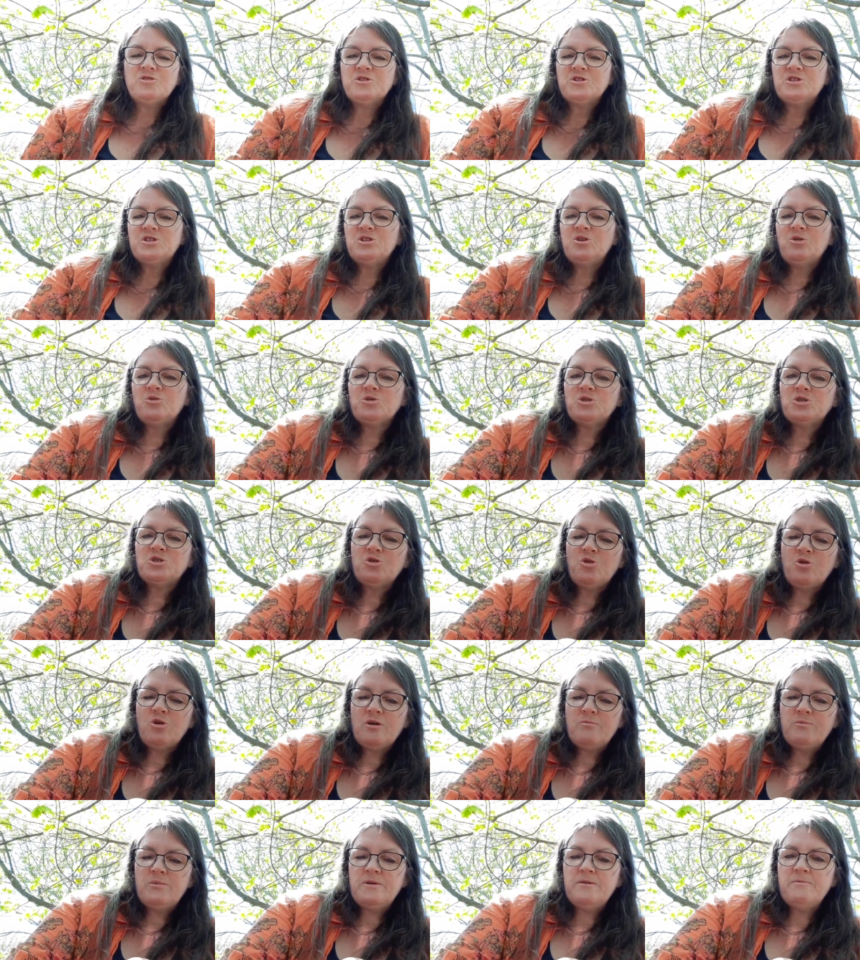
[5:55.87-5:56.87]
a
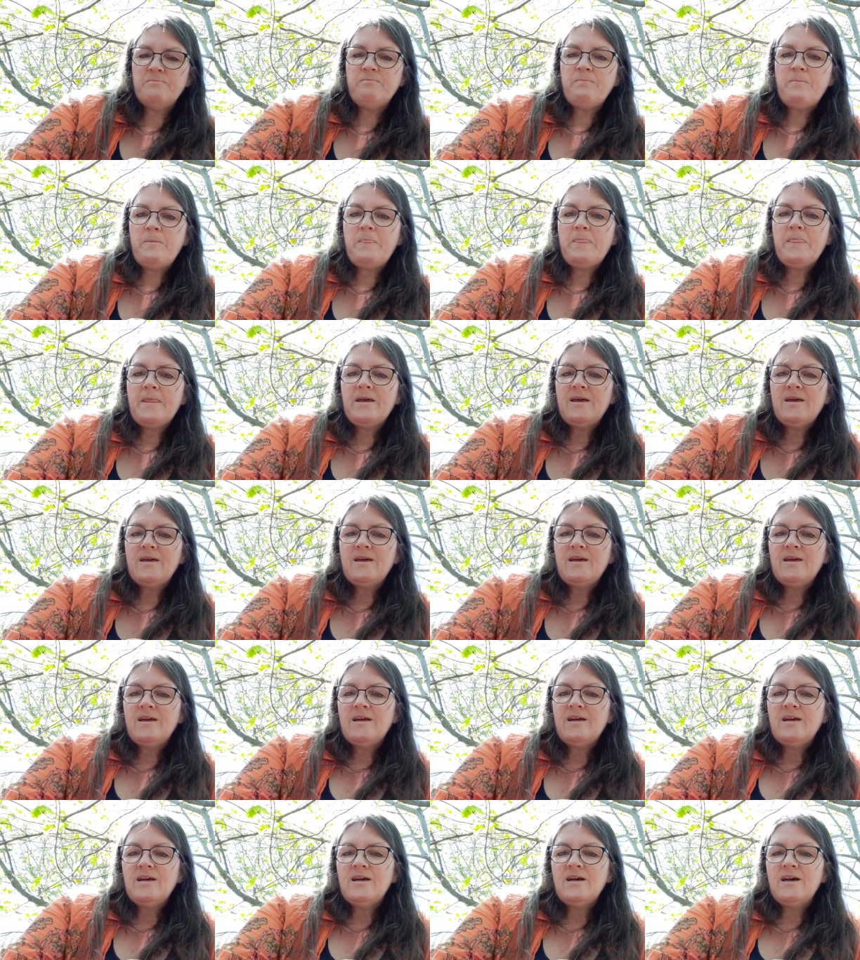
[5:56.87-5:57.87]
snowstorm and
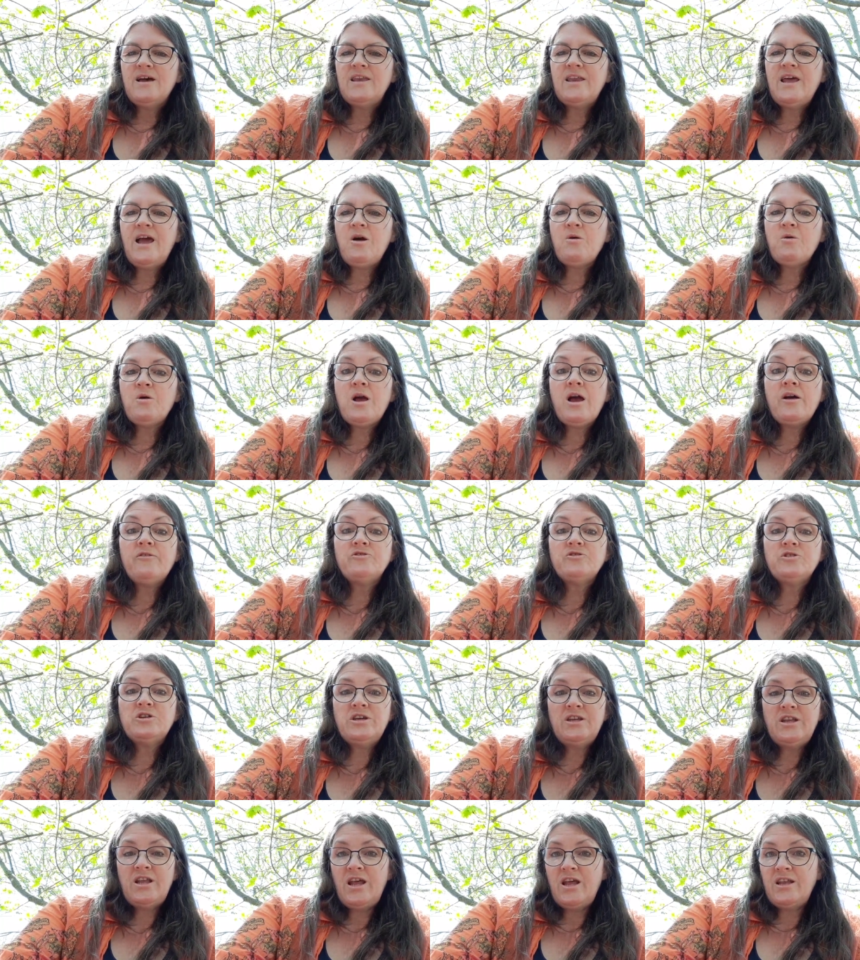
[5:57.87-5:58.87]
an hour after
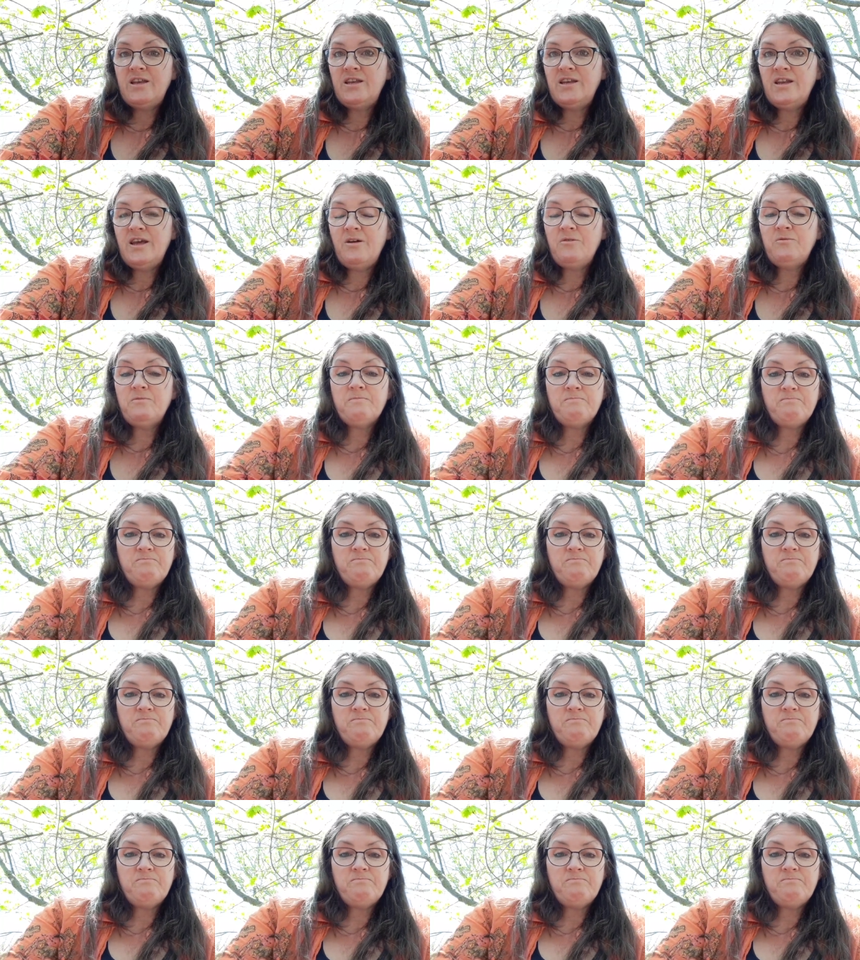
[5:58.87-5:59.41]
he headed out,